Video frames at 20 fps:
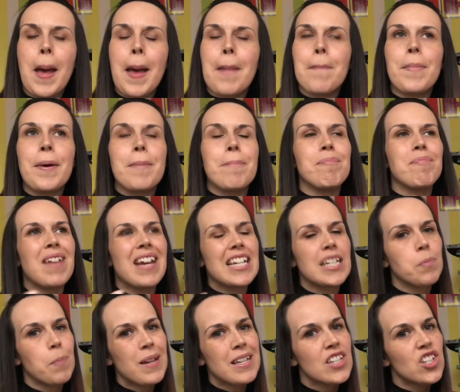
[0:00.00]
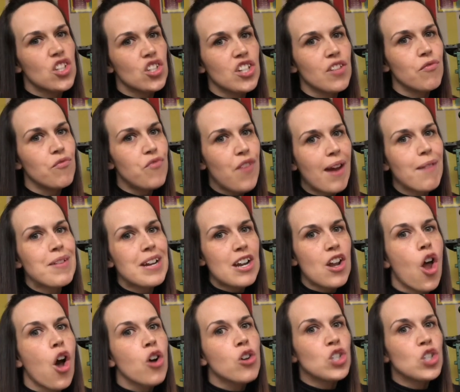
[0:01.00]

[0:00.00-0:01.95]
But it's been such a very long